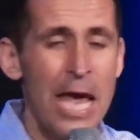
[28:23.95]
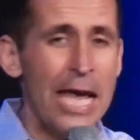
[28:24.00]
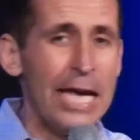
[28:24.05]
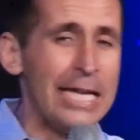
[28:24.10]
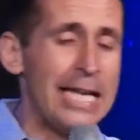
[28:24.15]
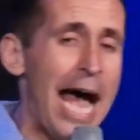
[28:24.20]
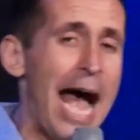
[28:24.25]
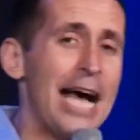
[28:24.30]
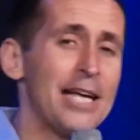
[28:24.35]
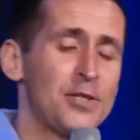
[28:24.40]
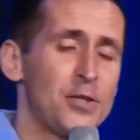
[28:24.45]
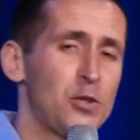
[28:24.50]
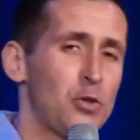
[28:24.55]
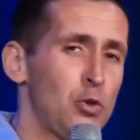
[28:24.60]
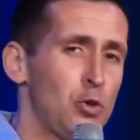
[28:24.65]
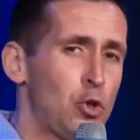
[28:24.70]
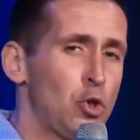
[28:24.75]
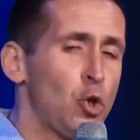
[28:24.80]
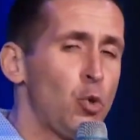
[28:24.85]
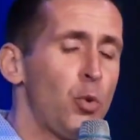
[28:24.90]
It has to
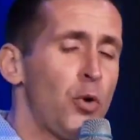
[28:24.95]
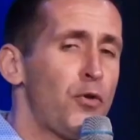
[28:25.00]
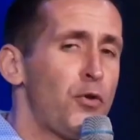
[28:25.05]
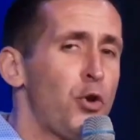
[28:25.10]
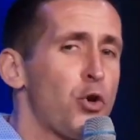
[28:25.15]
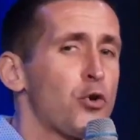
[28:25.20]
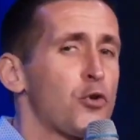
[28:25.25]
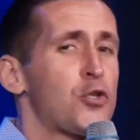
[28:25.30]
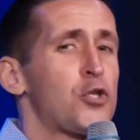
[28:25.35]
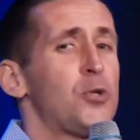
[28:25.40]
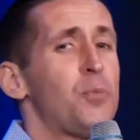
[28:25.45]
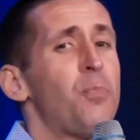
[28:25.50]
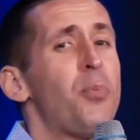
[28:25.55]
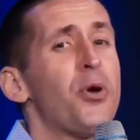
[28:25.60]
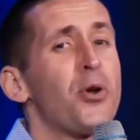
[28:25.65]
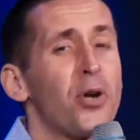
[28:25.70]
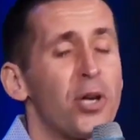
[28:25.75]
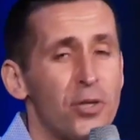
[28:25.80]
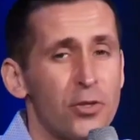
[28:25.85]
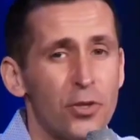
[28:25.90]
do with your
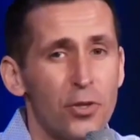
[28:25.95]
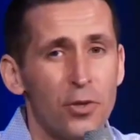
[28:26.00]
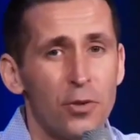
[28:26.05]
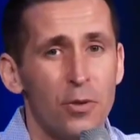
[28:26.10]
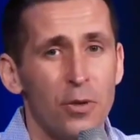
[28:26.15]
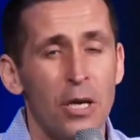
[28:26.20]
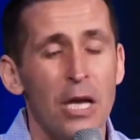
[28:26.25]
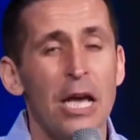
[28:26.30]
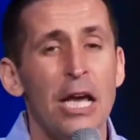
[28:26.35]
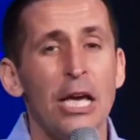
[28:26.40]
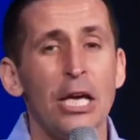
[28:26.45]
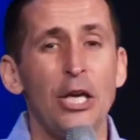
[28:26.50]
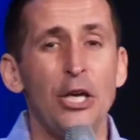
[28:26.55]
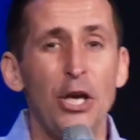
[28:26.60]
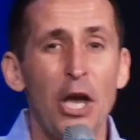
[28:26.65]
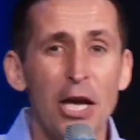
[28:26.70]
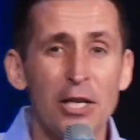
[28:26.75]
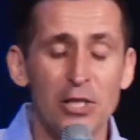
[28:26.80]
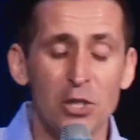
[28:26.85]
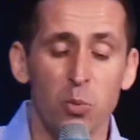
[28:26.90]
spirit.
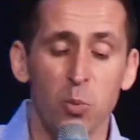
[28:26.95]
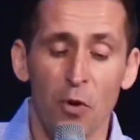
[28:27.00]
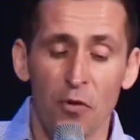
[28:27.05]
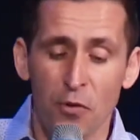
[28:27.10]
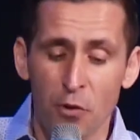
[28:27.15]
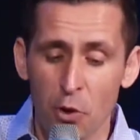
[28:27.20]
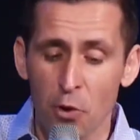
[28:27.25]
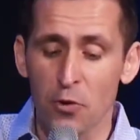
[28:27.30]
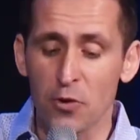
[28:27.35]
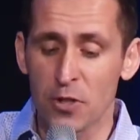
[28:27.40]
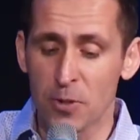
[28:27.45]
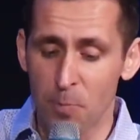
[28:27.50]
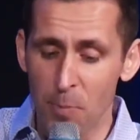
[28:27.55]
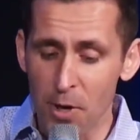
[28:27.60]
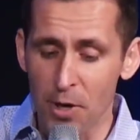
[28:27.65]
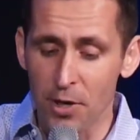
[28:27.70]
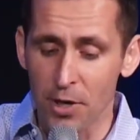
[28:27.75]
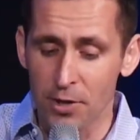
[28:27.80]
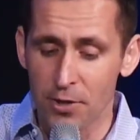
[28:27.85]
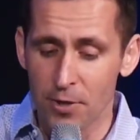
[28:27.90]
Yes, with your
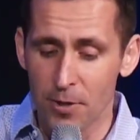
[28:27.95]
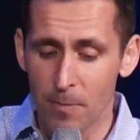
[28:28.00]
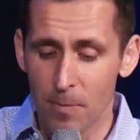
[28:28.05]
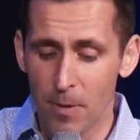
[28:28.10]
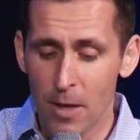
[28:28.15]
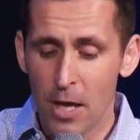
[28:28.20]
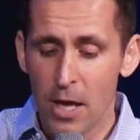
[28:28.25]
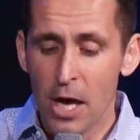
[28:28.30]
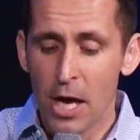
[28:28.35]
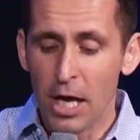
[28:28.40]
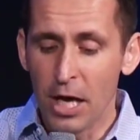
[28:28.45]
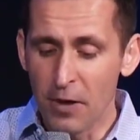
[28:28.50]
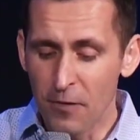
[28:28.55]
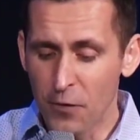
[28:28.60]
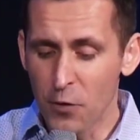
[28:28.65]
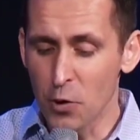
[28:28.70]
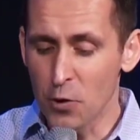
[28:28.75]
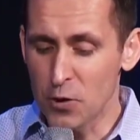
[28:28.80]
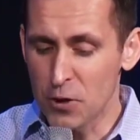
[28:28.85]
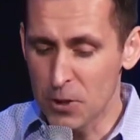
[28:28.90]
spirit.
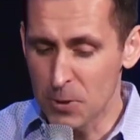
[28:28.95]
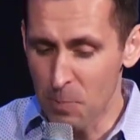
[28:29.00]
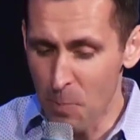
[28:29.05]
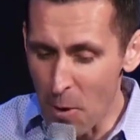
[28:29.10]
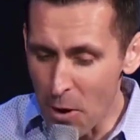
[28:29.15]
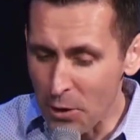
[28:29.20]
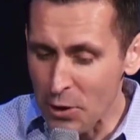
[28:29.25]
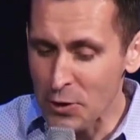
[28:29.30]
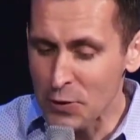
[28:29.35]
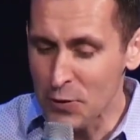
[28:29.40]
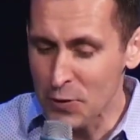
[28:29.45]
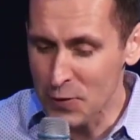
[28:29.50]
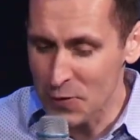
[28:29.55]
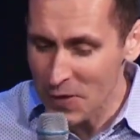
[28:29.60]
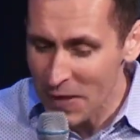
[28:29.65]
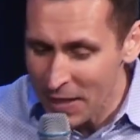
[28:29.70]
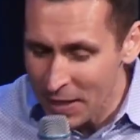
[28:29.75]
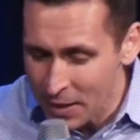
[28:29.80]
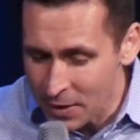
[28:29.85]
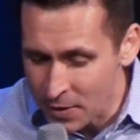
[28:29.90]
If your spirit
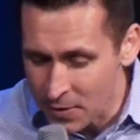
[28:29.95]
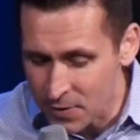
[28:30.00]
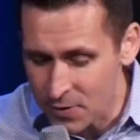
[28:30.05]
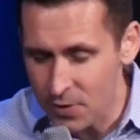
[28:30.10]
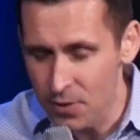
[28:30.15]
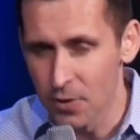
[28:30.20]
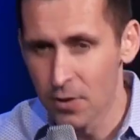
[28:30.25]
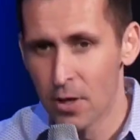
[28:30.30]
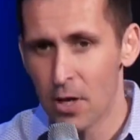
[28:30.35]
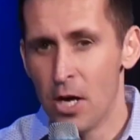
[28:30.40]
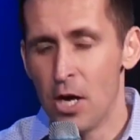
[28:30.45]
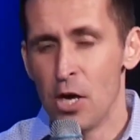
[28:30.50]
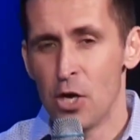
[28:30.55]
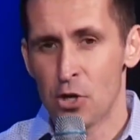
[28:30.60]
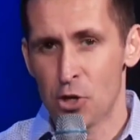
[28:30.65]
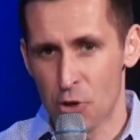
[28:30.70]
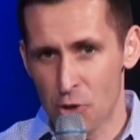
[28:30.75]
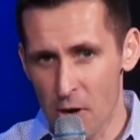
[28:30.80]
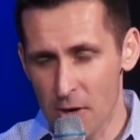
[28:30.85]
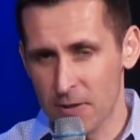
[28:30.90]
sings,
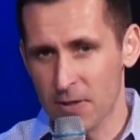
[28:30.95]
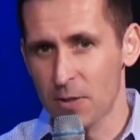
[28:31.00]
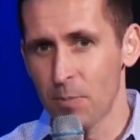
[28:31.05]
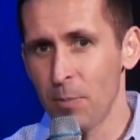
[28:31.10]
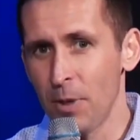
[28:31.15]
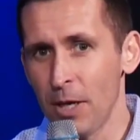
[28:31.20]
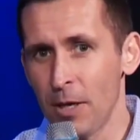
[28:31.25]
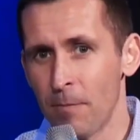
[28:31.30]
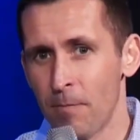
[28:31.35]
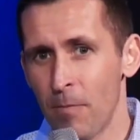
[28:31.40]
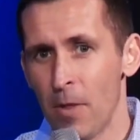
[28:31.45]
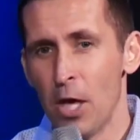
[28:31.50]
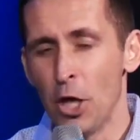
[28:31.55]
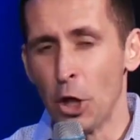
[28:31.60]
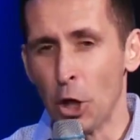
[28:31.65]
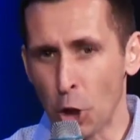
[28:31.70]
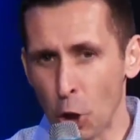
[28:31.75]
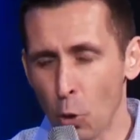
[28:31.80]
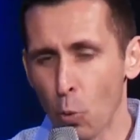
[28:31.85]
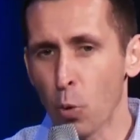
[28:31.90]
trust me,
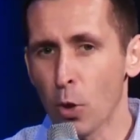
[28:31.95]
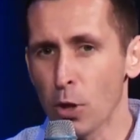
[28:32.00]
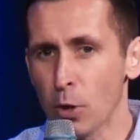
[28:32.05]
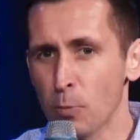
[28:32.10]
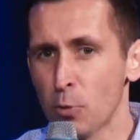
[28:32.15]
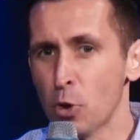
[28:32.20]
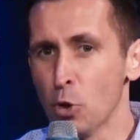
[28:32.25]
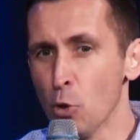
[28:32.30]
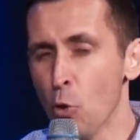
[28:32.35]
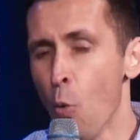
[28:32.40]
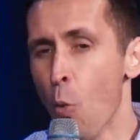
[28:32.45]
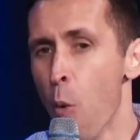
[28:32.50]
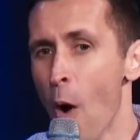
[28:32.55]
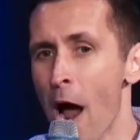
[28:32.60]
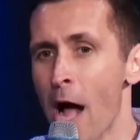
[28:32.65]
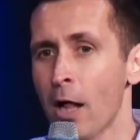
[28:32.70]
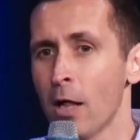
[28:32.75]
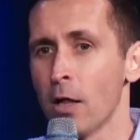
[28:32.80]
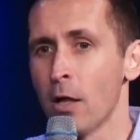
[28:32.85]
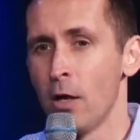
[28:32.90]
you will do
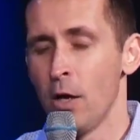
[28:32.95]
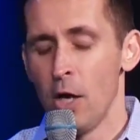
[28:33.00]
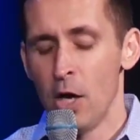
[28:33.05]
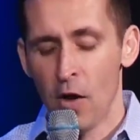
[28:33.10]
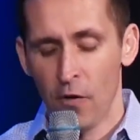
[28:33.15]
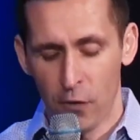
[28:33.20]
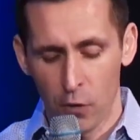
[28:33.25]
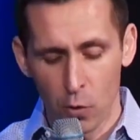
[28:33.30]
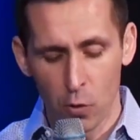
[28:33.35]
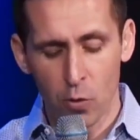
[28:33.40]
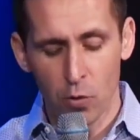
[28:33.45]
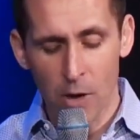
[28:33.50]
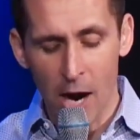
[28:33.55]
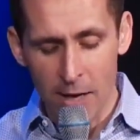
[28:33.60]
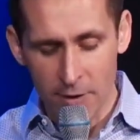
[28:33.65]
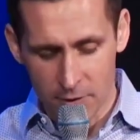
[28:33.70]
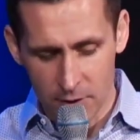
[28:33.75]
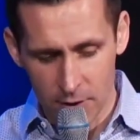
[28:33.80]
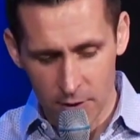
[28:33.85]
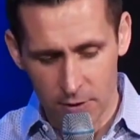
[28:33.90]
well through
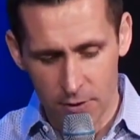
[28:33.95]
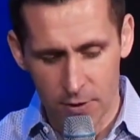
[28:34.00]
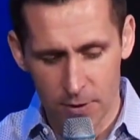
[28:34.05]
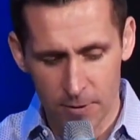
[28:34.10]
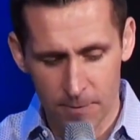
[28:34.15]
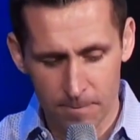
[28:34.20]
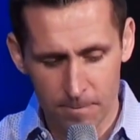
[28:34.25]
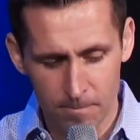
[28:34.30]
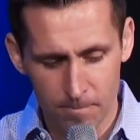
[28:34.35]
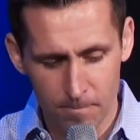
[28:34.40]
crisis.